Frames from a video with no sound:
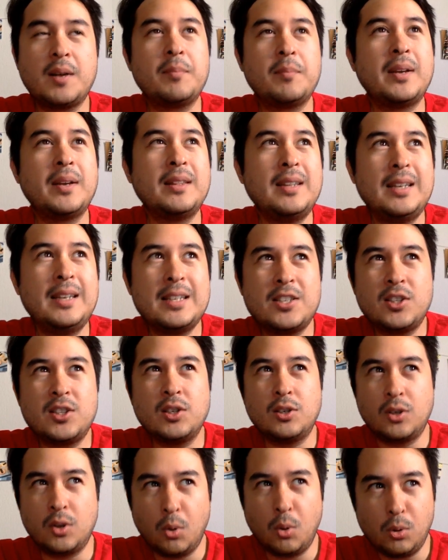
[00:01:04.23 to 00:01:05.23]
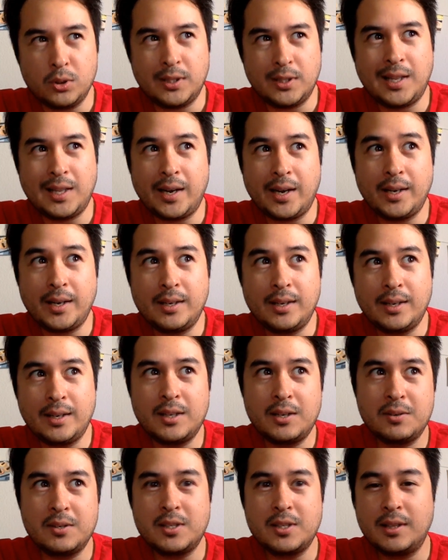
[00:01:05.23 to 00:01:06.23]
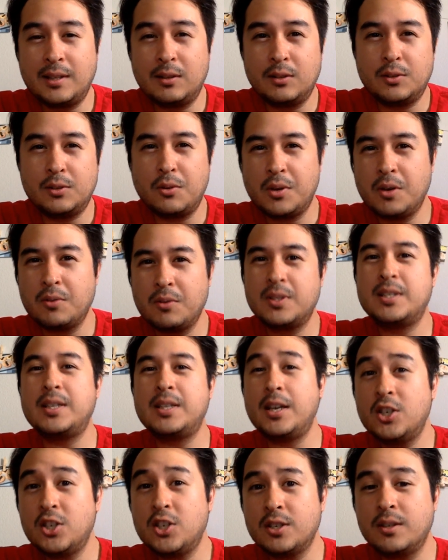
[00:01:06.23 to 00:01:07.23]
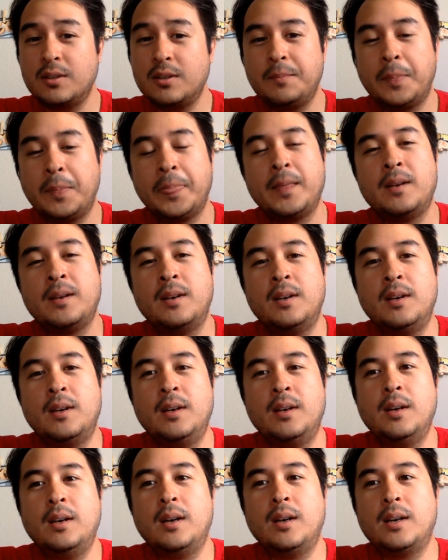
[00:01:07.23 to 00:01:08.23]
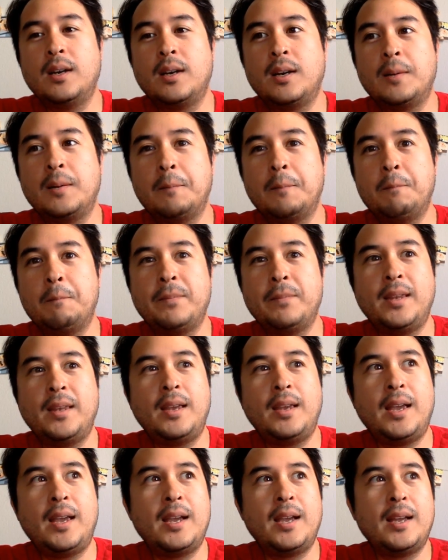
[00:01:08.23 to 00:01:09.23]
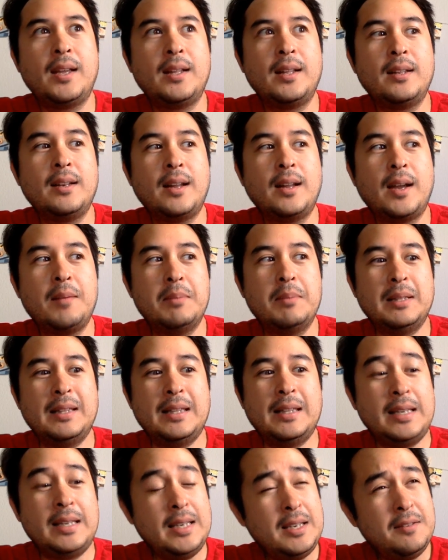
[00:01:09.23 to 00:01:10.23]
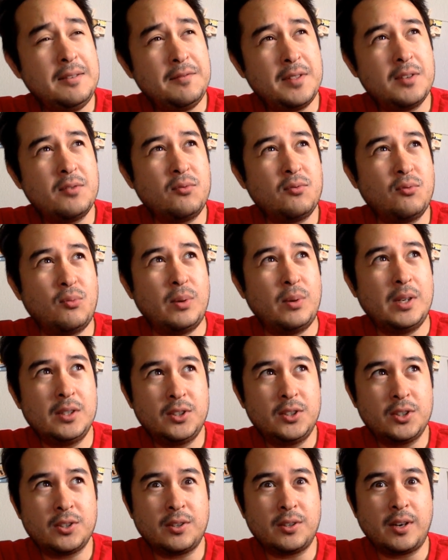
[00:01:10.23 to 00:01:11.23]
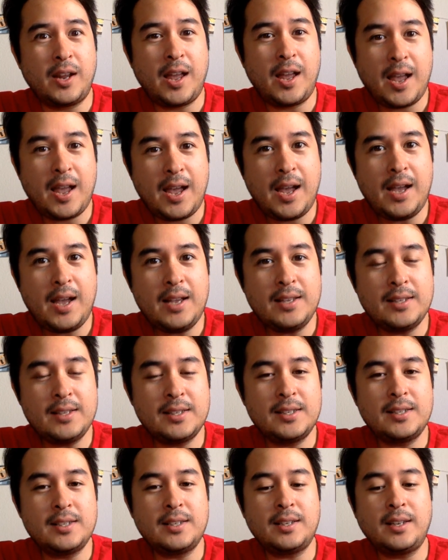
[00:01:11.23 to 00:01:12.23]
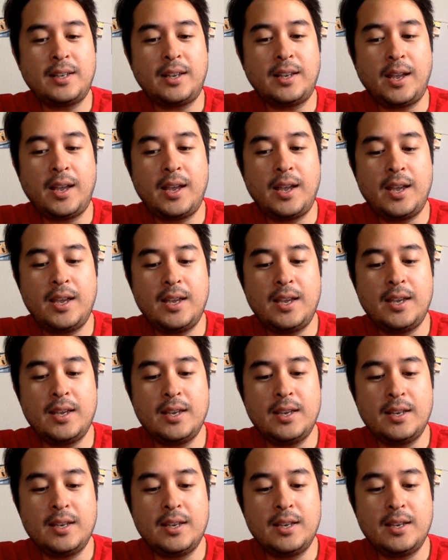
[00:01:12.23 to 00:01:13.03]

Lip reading: I think it's the Gold Line, and there is a Little Tokyo station. Um, and I believe the Wiltern has a